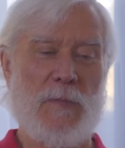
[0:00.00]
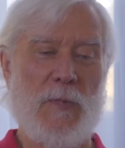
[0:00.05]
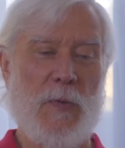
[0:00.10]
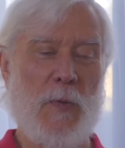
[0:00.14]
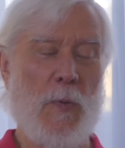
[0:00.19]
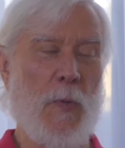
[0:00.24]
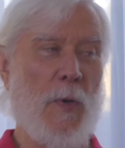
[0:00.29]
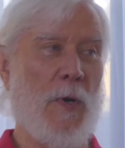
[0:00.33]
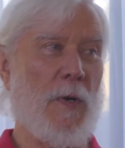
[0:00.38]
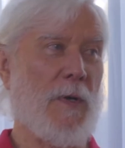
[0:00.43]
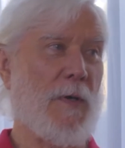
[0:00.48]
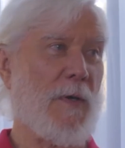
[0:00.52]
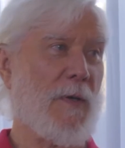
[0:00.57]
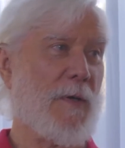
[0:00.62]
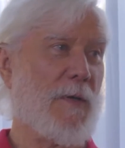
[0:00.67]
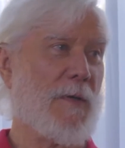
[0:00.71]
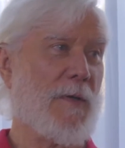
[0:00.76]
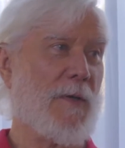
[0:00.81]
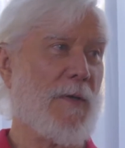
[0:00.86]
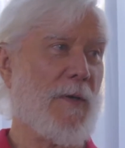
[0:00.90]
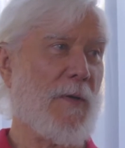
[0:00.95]
quirk,
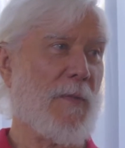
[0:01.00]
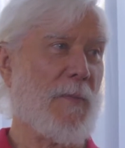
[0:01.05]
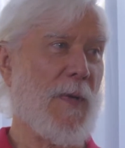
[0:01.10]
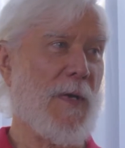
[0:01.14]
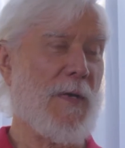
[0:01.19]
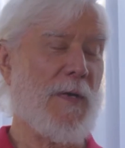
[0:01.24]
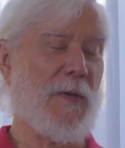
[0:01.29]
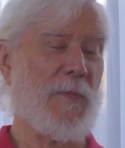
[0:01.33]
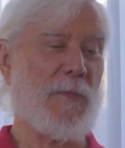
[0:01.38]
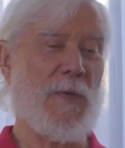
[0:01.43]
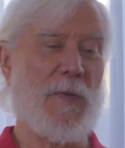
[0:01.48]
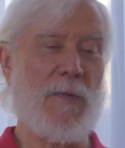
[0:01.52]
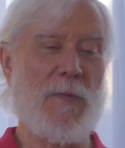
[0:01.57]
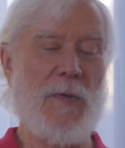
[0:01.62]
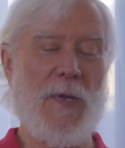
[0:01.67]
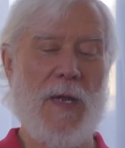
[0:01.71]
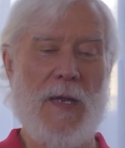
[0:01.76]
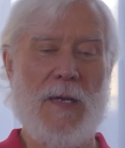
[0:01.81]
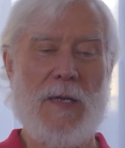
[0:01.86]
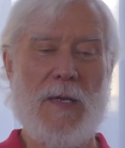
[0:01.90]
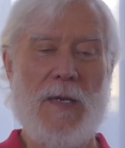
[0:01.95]
made him do
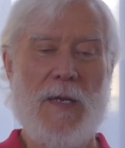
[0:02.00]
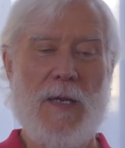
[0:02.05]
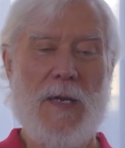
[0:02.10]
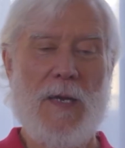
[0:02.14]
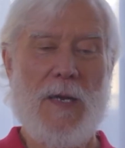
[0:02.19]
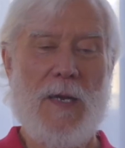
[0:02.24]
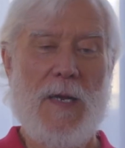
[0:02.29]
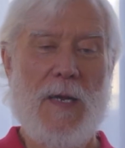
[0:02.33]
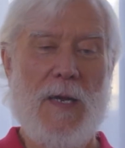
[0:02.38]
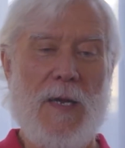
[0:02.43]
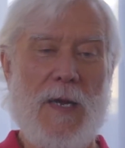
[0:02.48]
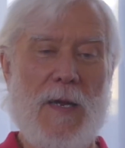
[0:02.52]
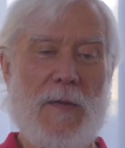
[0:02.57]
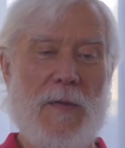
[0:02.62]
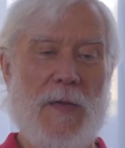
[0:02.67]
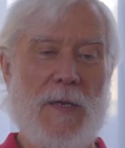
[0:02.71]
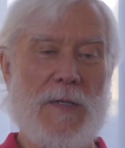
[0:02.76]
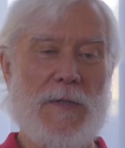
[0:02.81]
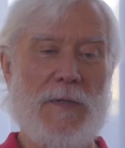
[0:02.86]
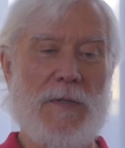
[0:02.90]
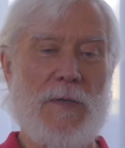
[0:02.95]
that. And
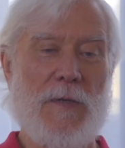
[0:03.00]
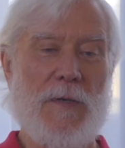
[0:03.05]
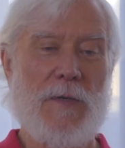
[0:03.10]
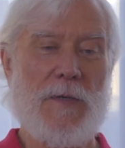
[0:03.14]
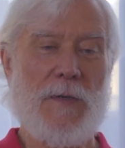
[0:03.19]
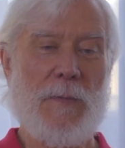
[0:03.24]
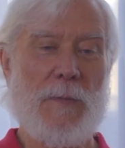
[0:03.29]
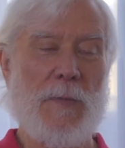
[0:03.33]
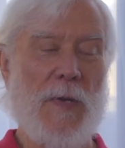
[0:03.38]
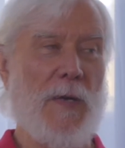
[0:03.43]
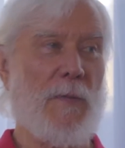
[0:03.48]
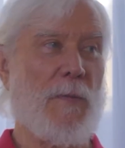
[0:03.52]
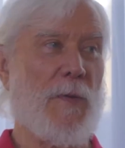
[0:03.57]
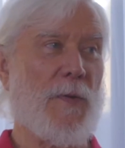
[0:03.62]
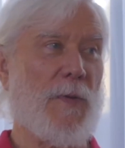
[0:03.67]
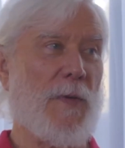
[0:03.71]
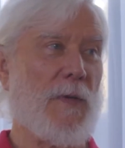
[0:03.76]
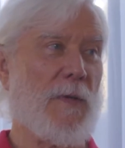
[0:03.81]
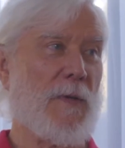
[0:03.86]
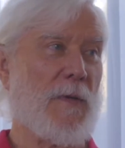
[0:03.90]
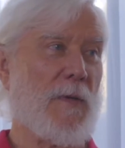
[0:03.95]
then he started to play
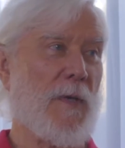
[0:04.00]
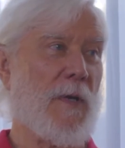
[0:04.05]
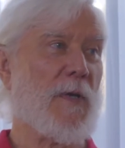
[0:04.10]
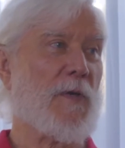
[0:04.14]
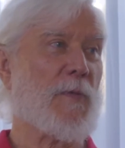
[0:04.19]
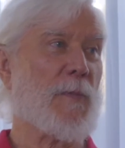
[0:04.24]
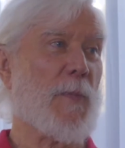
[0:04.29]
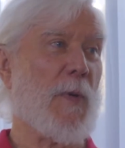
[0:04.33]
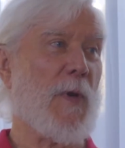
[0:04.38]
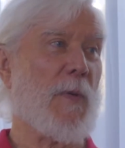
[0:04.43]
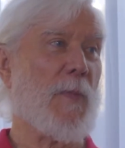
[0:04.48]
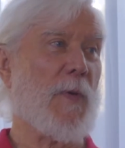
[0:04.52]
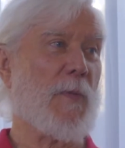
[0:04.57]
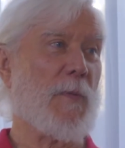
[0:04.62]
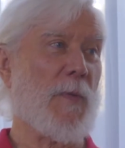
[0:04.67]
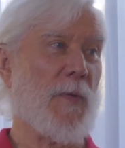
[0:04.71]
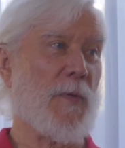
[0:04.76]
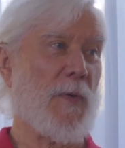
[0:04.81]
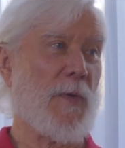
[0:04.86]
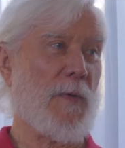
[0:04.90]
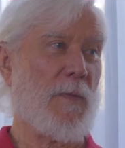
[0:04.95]
with it and experiment
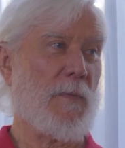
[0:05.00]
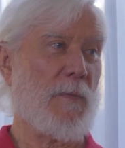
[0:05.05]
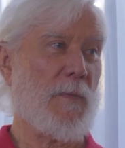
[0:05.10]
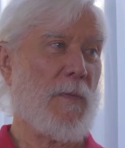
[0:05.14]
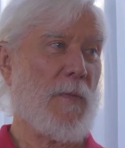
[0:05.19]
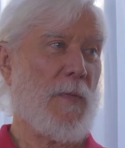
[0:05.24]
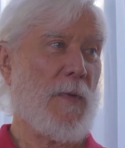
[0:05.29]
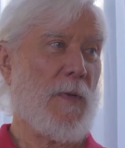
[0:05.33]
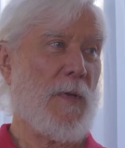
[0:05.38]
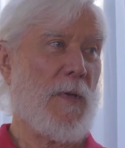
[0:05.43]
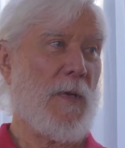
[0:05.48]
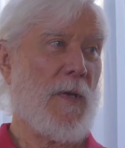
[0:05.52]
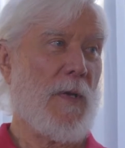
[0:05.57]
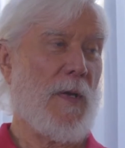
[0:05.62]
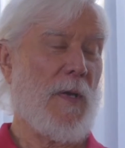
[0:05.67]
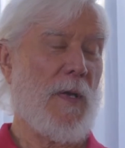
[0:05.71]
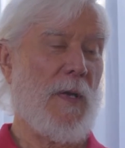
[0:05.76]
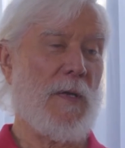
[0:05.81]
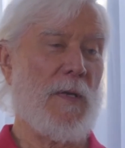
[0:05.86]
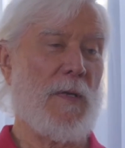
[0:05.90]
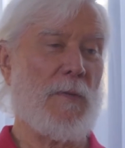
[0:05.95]
with it.
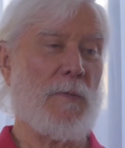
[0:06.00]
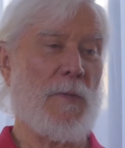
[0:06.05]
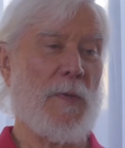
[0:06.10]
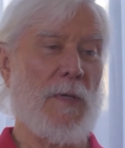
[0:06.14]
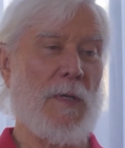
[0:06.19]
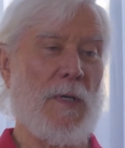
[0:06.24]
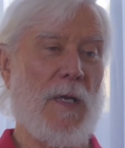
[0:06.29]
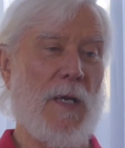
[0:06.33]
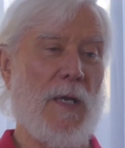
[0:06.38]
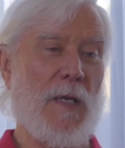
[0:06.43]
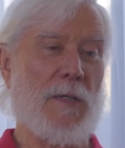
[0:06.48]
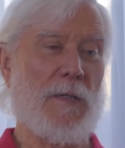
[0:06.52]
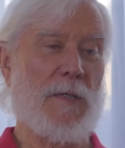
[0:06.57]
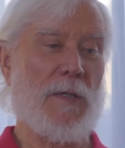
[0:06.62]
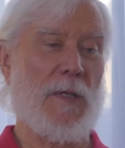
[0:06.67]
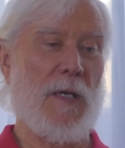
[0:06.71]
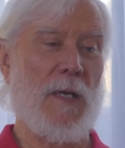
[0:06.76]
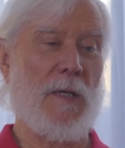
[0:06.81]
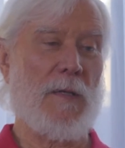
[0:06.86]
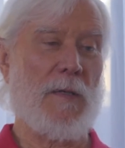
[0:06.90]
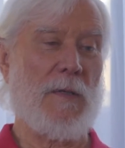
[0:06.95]
And he realized
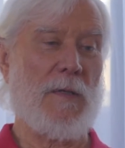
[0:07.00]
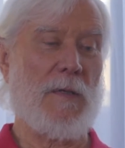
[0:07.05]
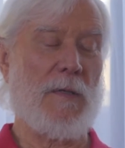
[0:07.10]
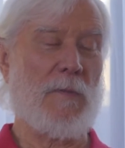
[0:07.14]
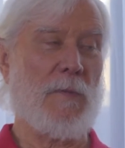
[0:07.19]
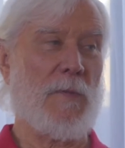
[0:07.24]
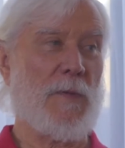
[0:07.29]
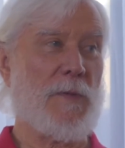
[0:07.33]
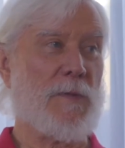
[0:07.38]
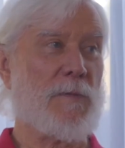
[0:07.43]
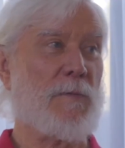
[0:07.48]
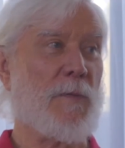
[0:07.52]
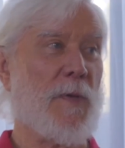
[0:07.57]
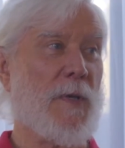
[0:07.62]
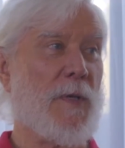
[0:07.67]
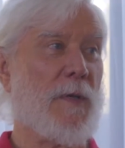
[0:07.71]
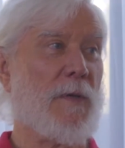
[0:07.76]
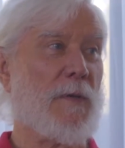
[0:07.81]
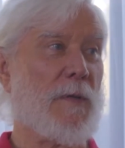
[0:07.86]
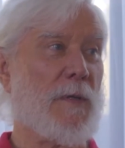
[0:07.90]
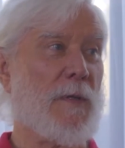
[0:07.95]
that it was
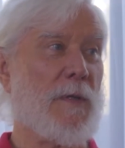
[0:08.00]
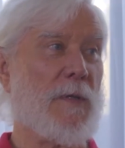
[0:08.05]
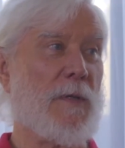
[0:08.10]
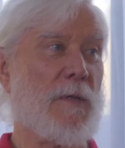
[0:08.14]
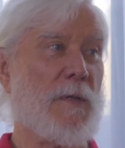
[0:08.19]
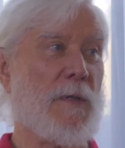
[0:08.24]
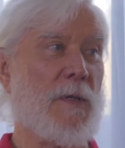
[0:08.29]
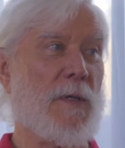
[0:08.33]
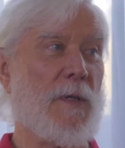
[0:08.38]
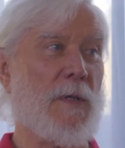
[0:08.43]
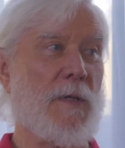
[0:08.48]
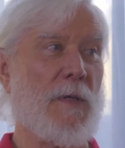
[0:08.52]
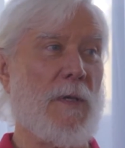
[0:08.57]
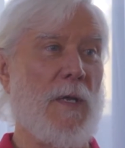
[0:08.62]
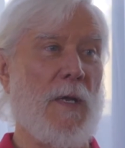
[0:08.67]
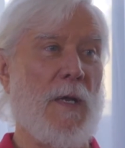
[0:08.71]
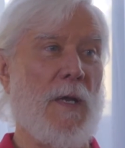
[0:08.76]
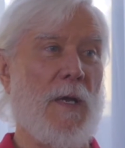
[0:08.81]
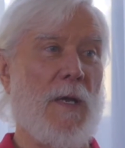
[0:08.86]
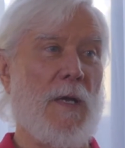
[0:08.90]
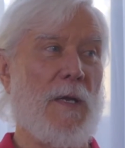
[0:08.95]
real. He could get
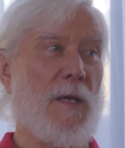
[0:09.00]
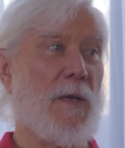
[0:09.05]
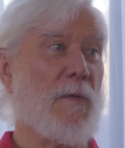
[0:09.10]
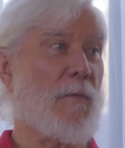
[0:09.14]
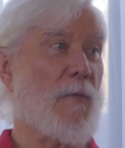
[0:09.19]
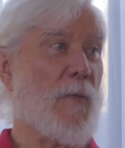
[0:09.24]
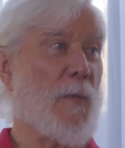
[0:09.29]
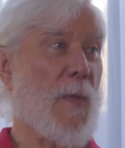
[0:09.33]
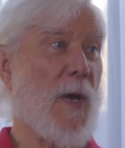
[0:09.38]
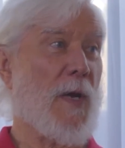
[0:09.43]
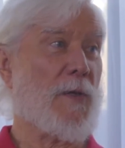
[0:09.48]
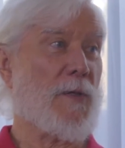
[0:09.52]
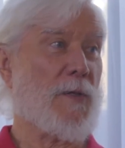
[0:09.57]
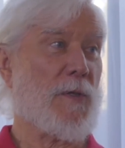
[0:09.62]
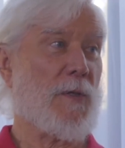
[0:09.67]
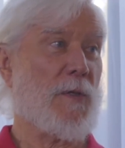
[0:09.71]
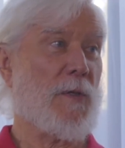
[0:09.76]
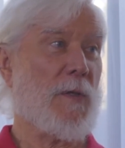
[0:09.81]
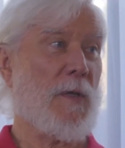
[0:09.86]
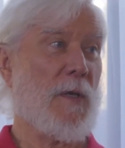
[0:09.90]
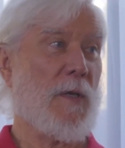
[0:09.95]

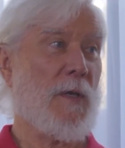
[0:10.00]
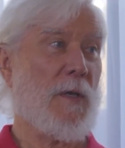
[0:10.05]
information